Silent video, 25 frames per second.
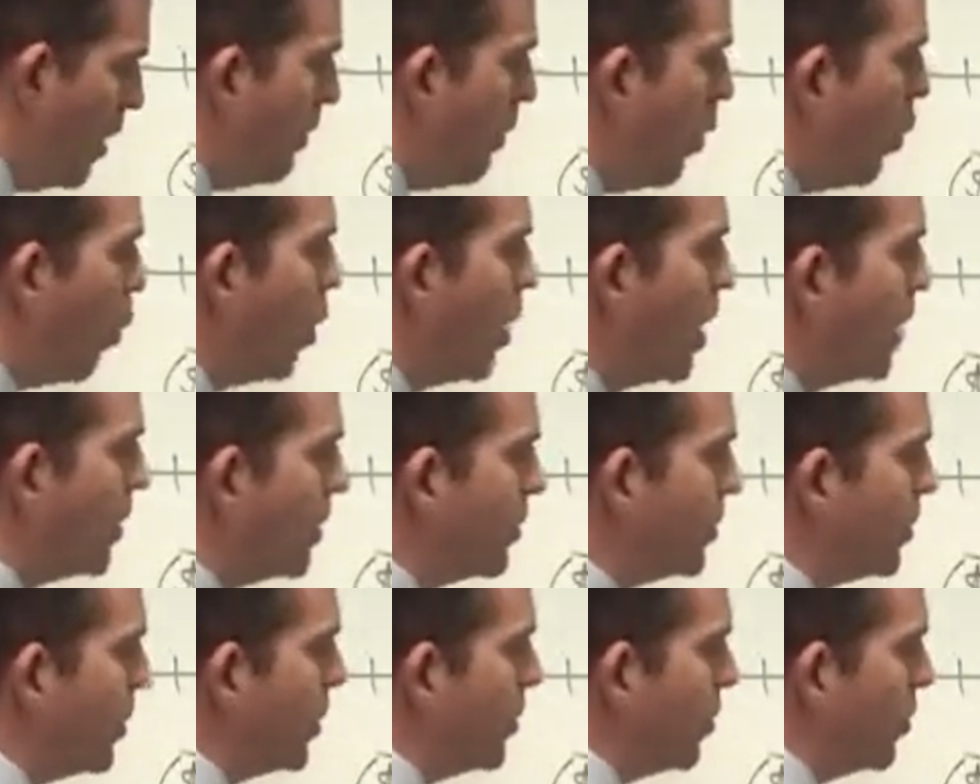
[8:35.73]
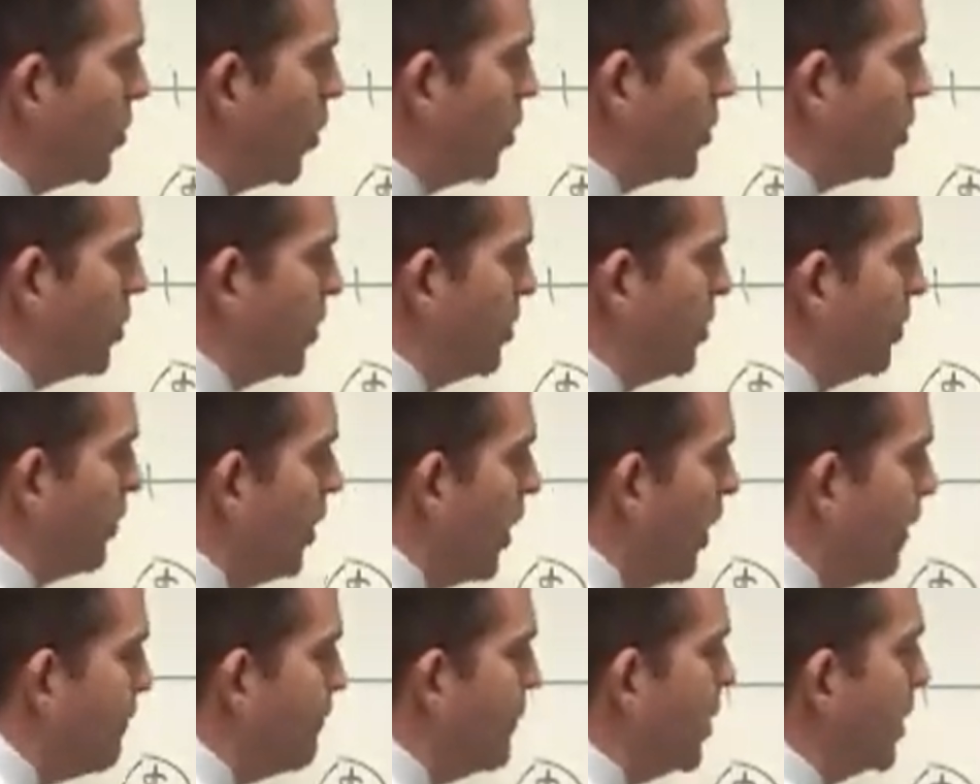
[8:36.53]
But where does it start to
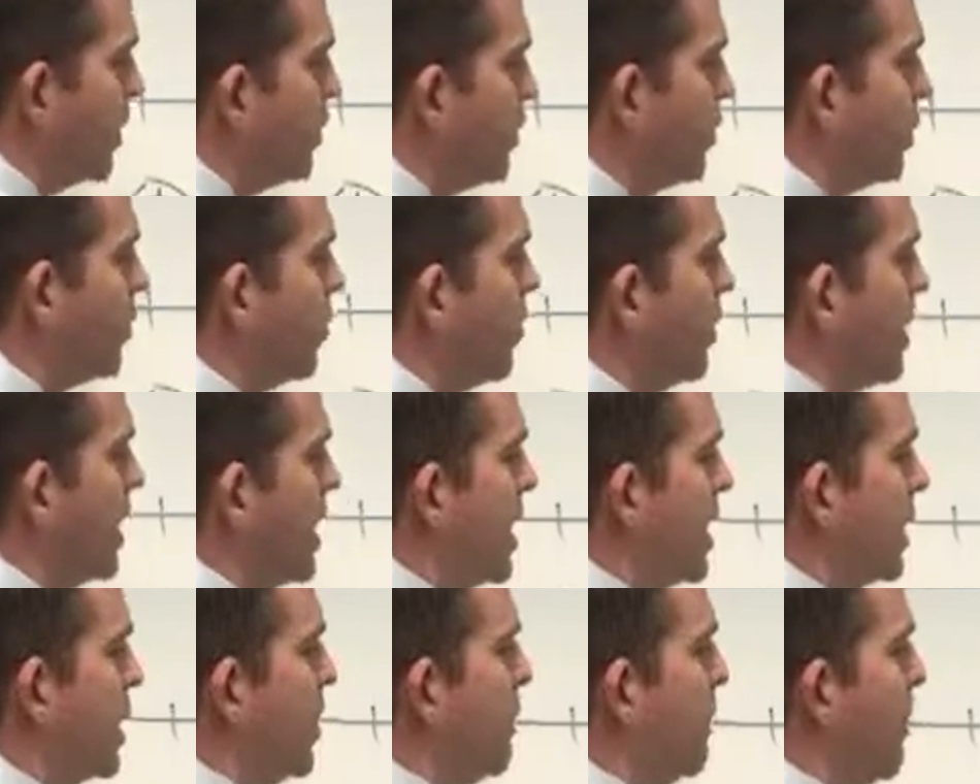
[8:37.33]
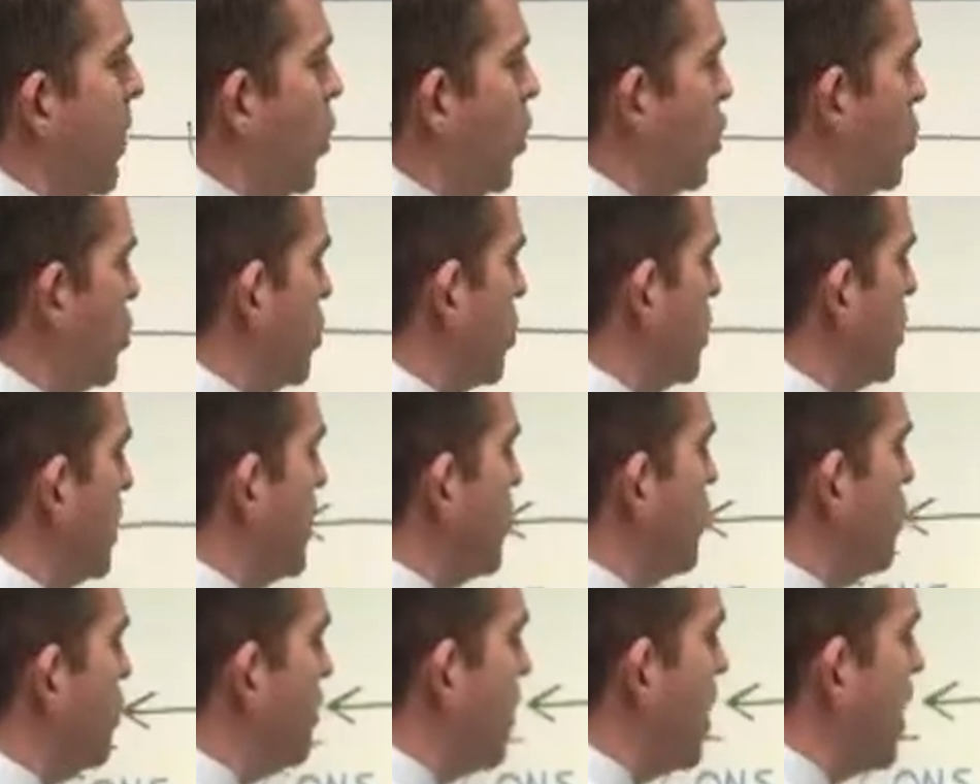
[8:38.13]
physically and
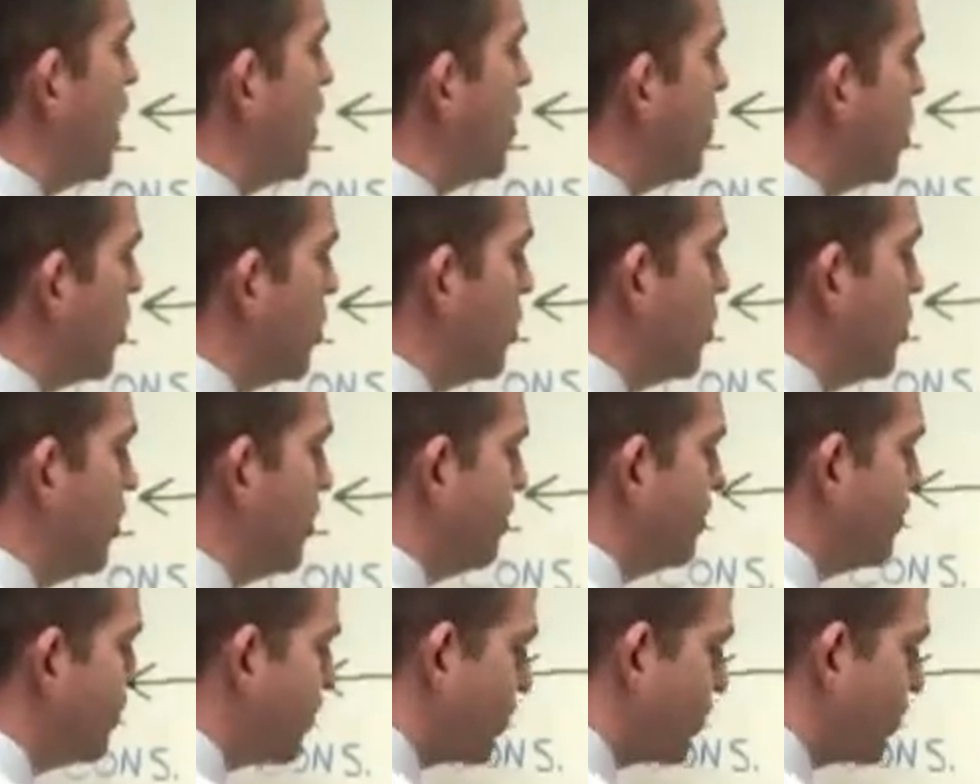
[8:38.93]
emotionally scare you?